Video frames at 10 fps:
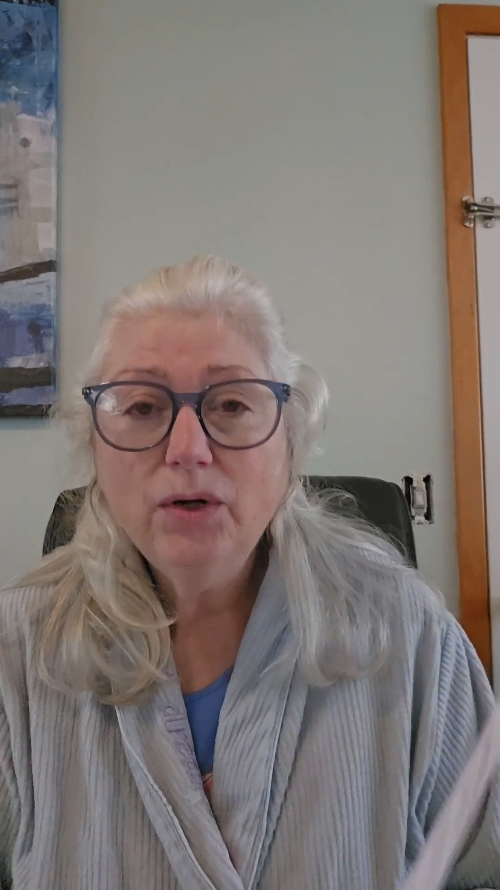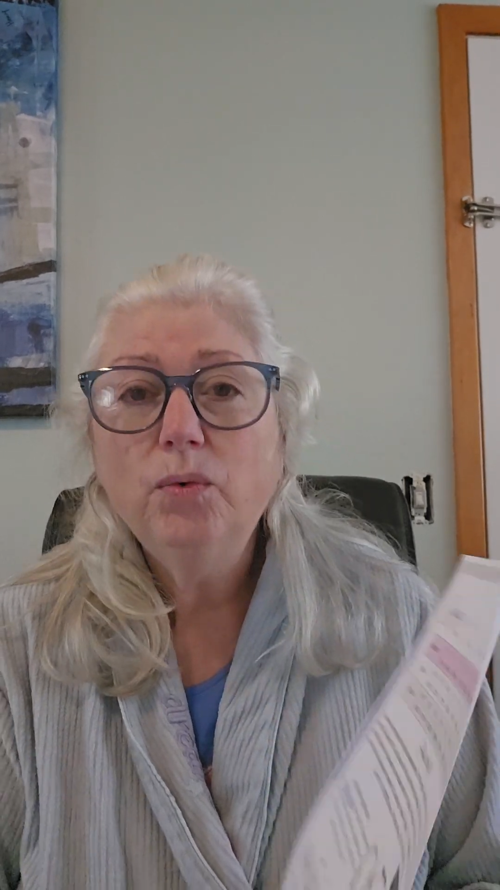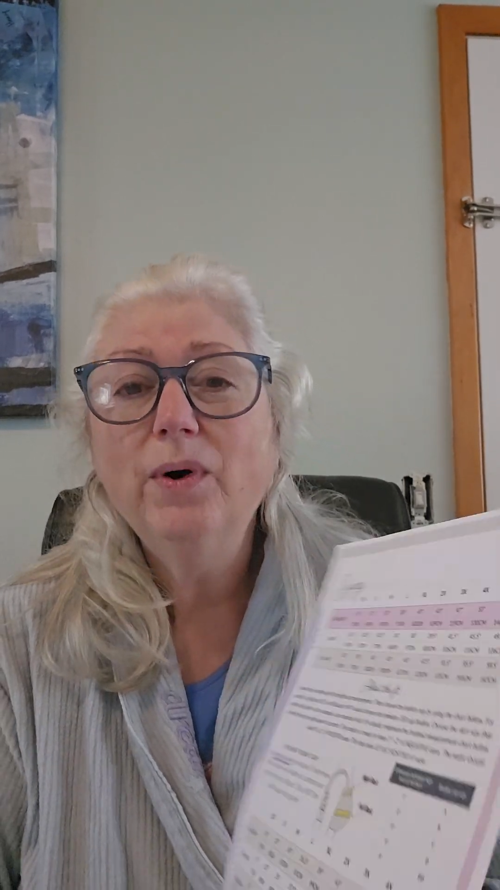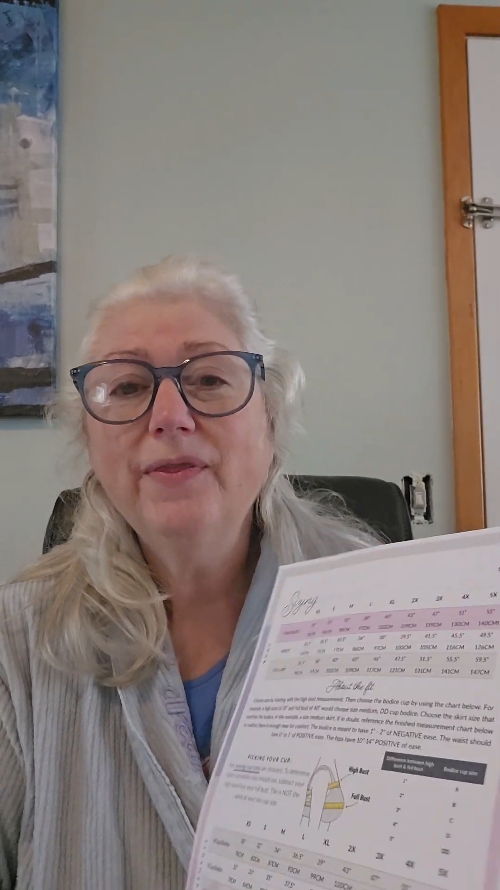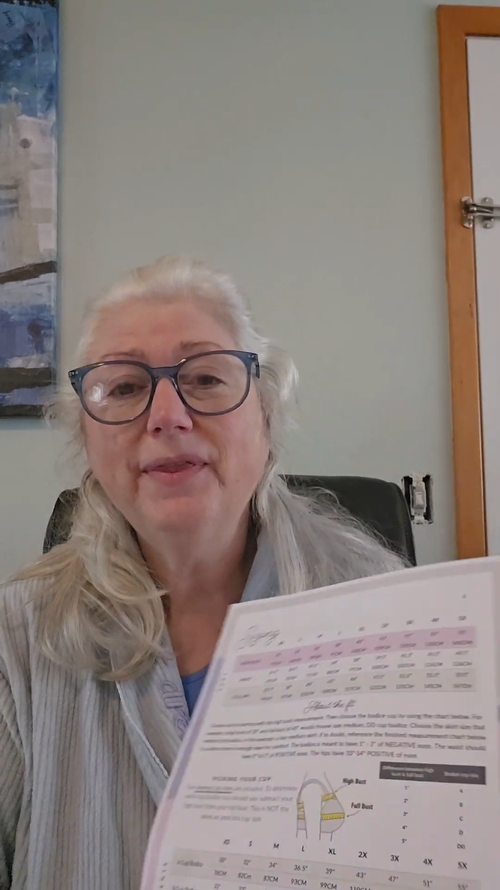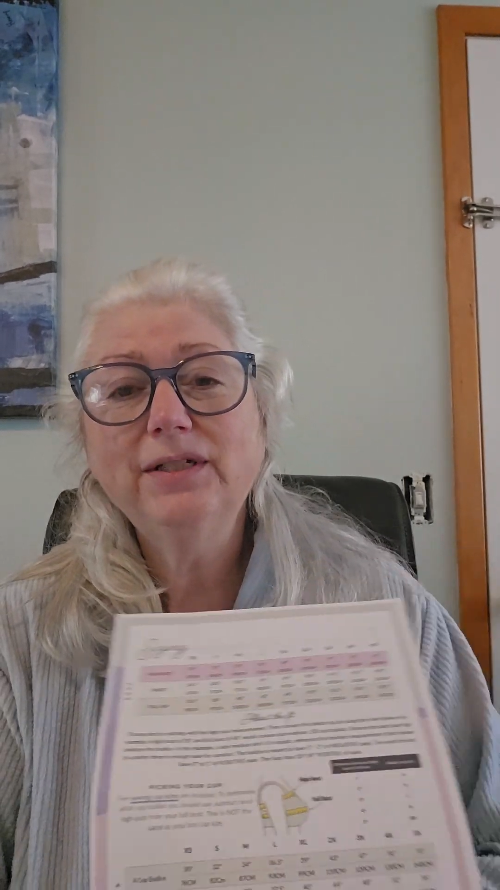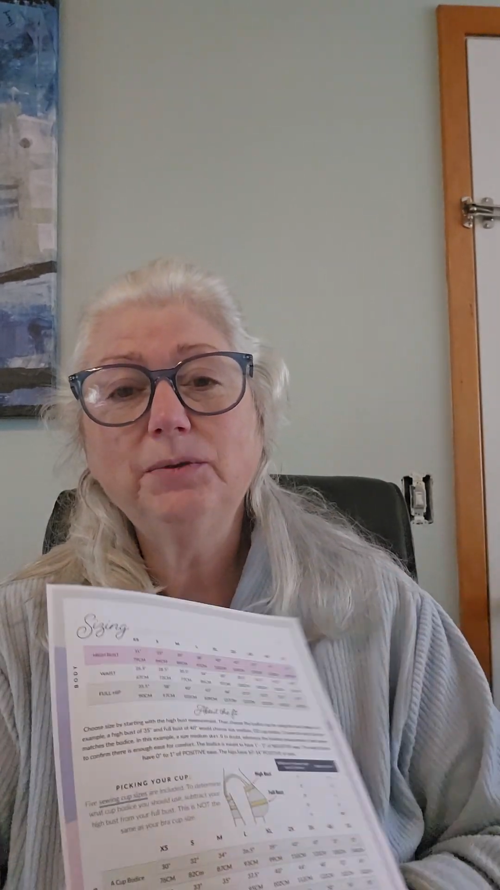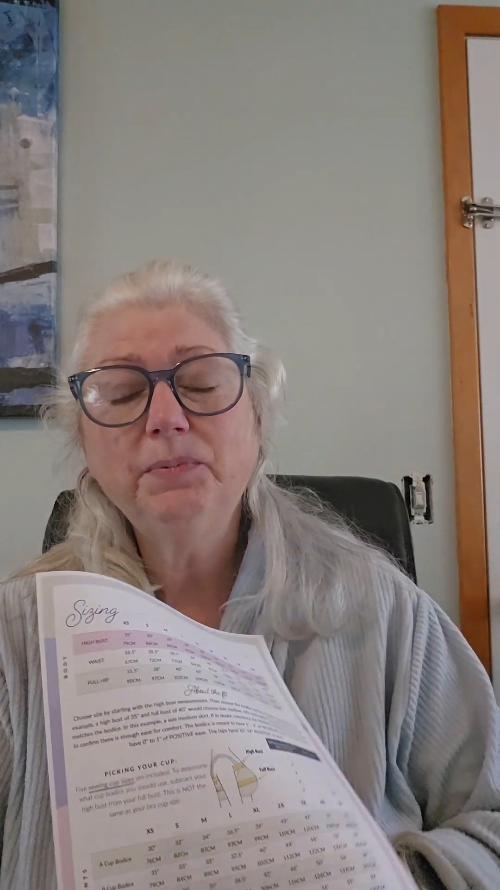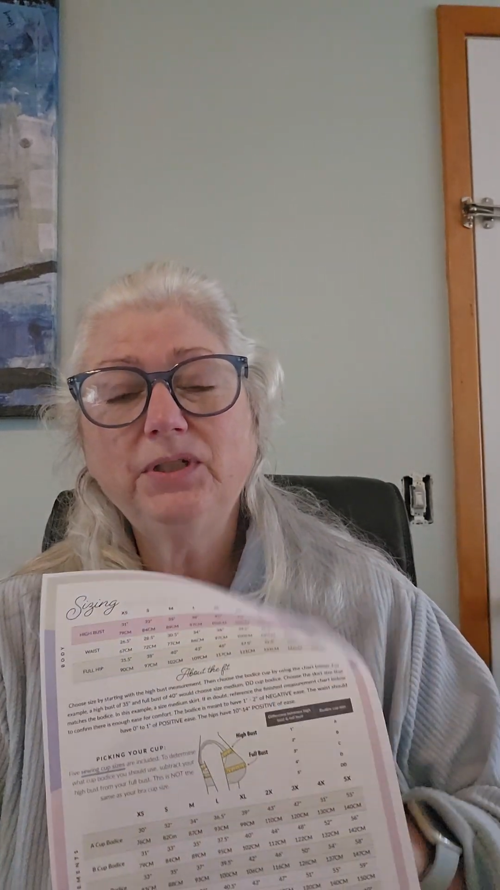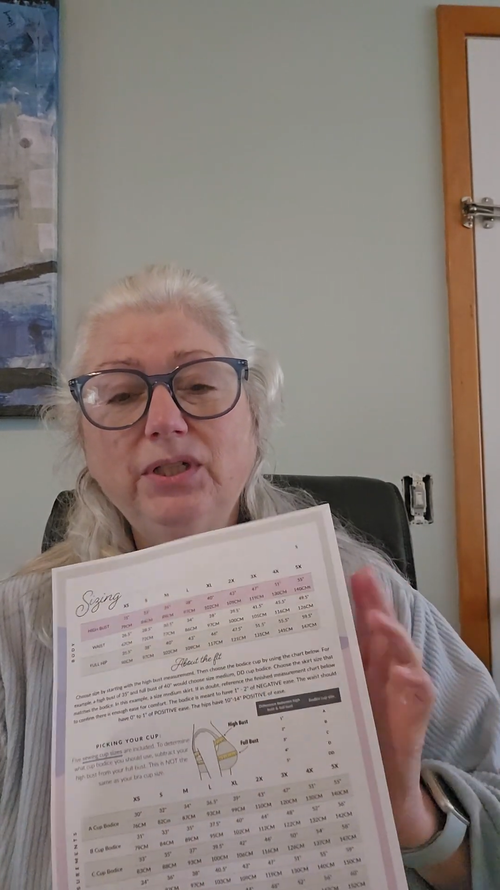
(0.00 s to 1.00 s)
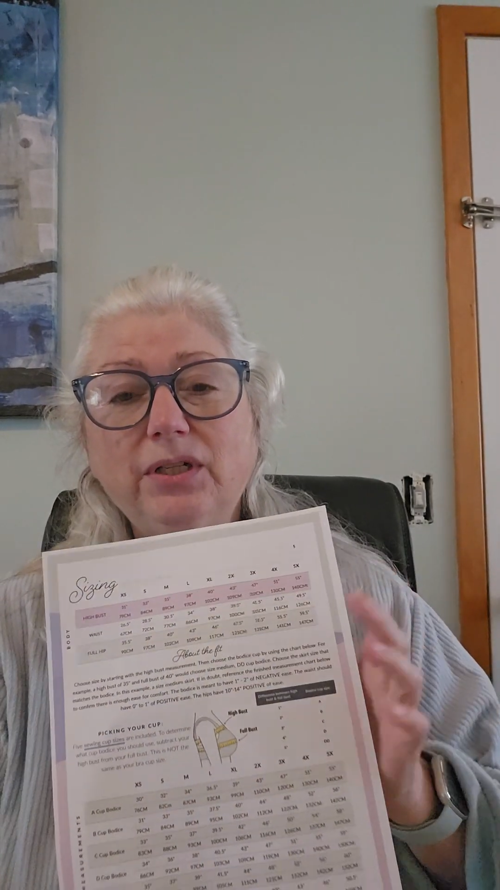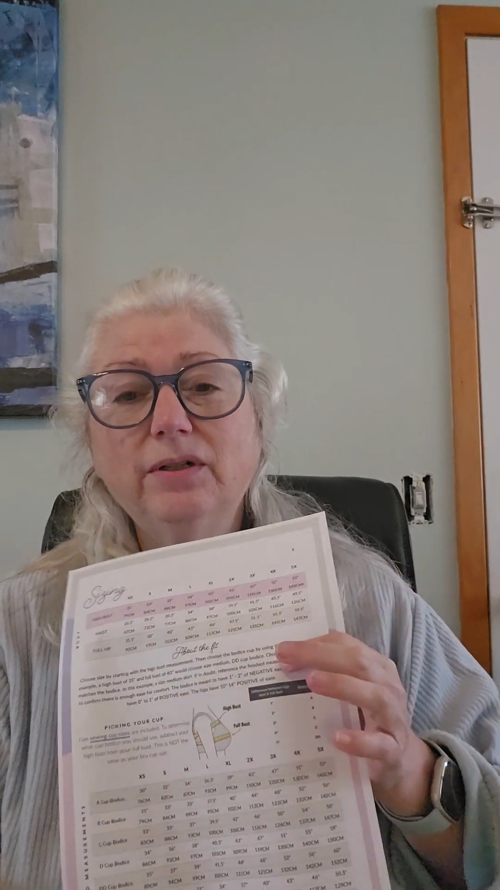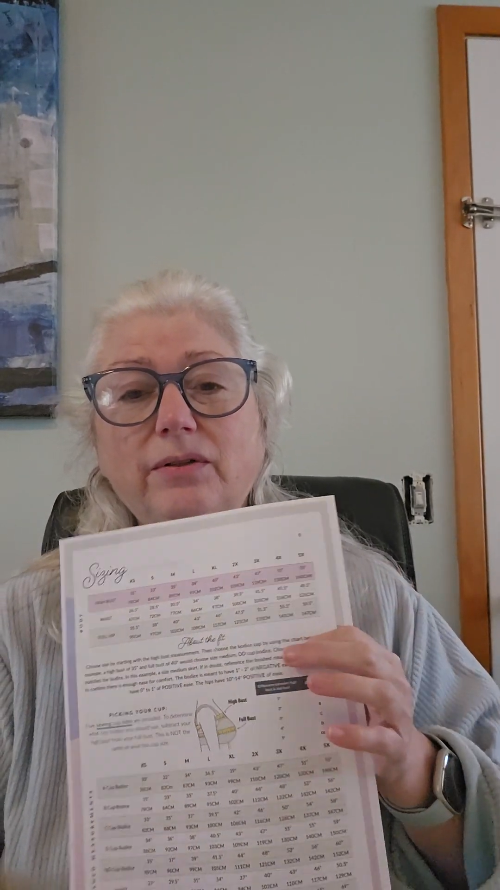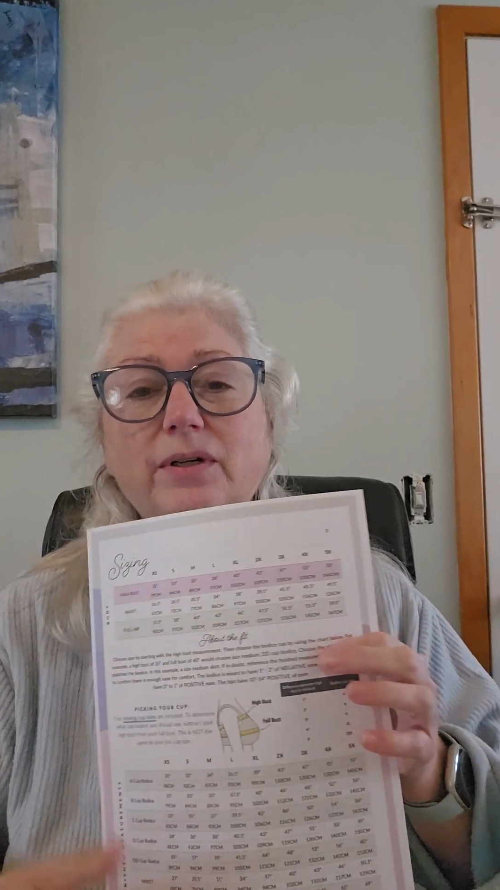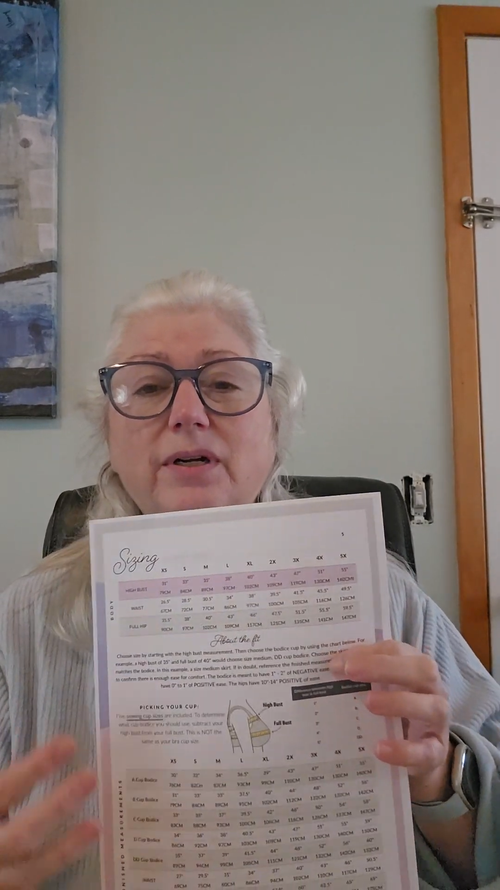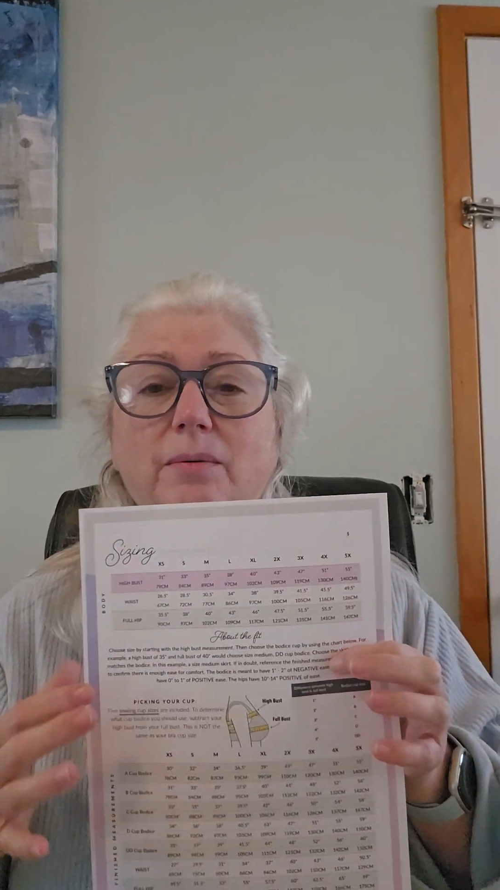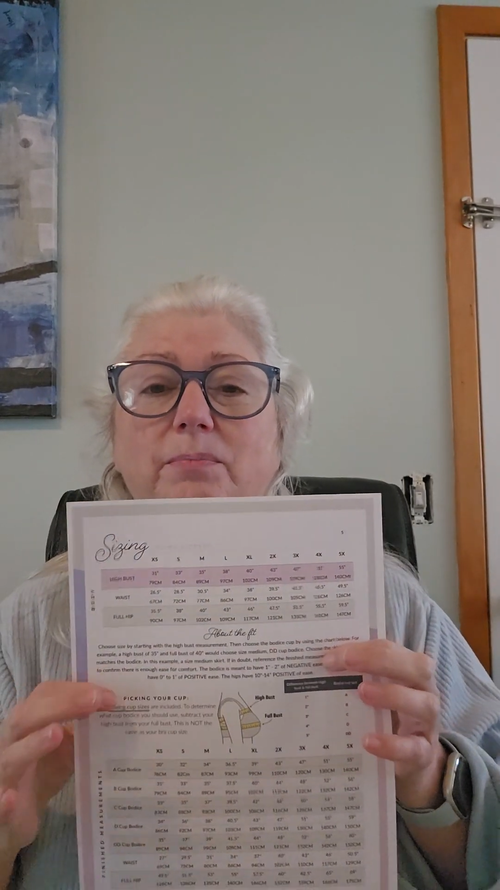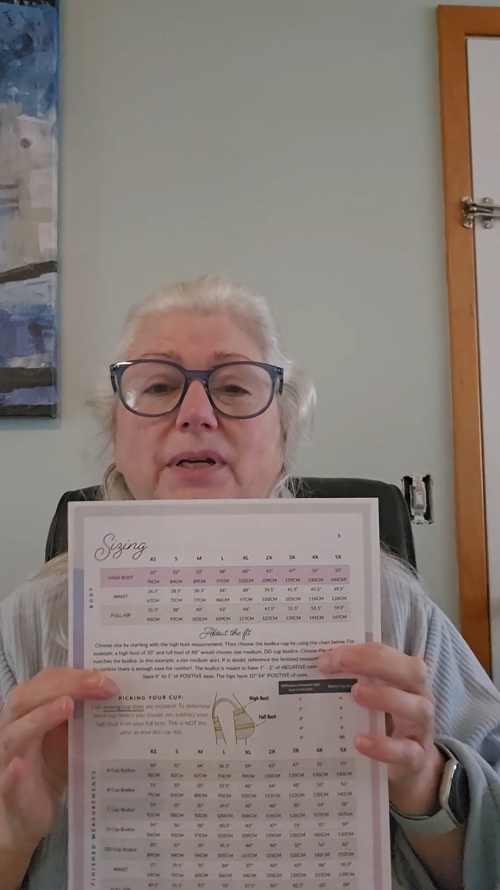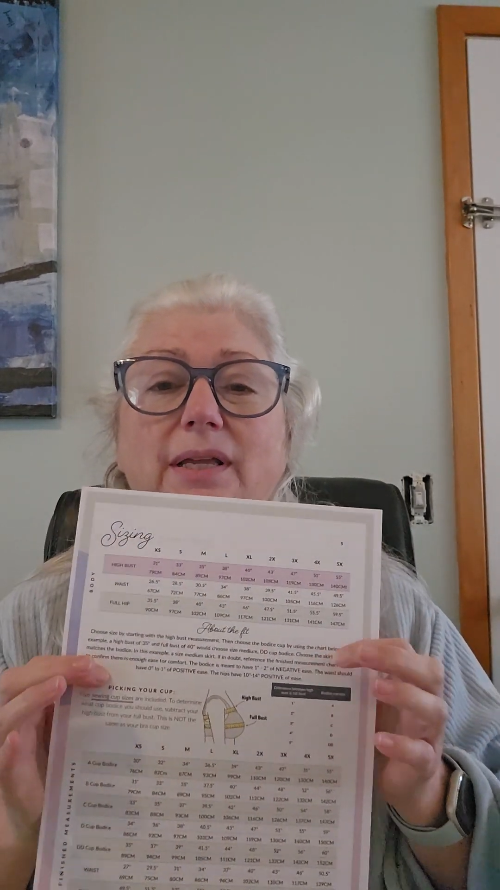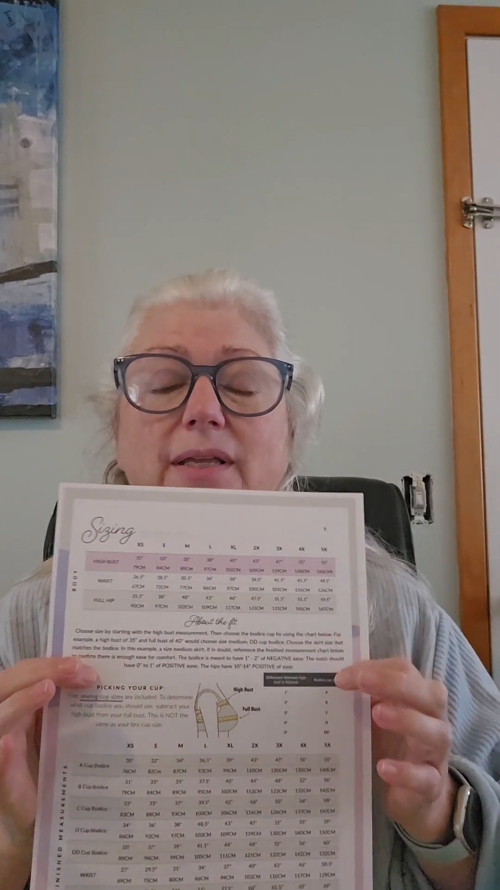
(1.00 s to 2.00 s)
with this particular
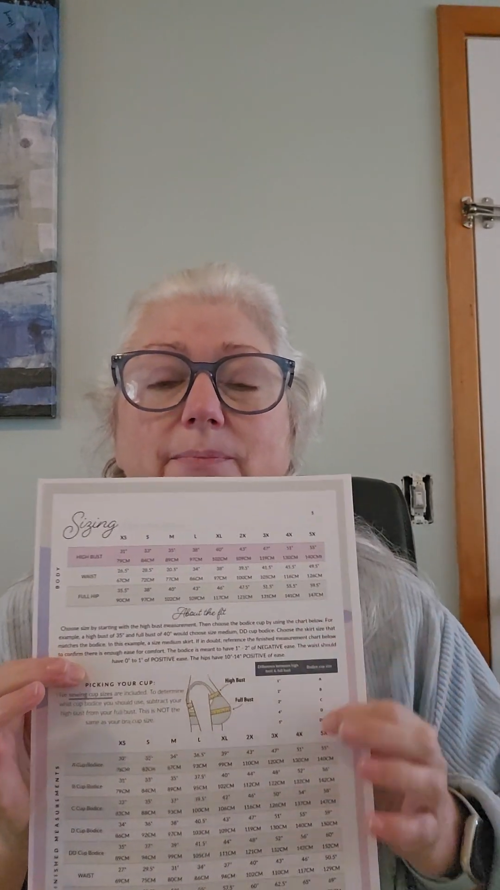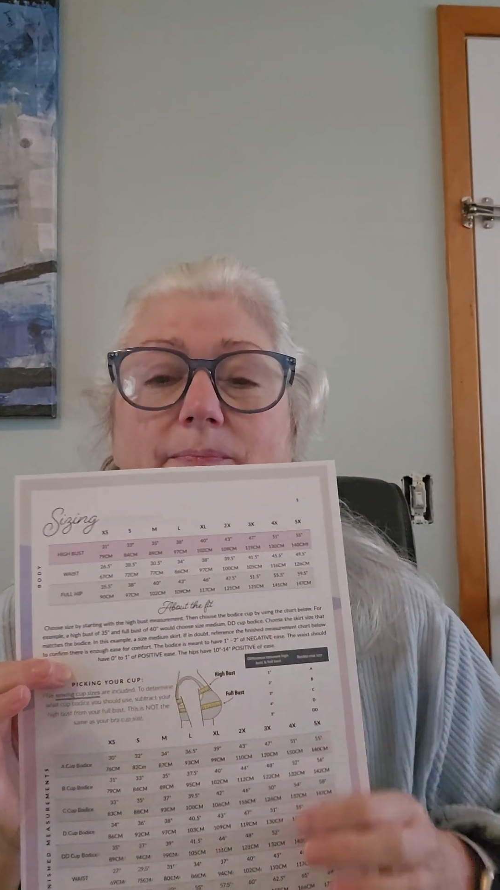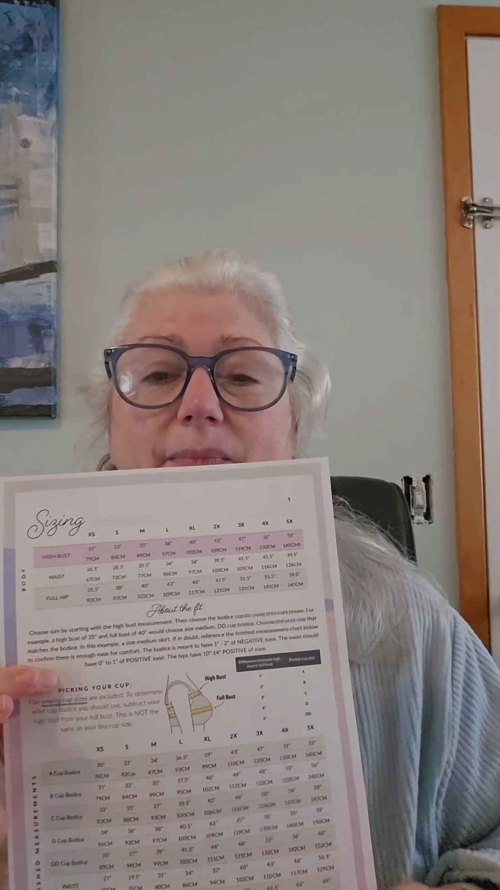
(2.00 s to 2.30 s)
company,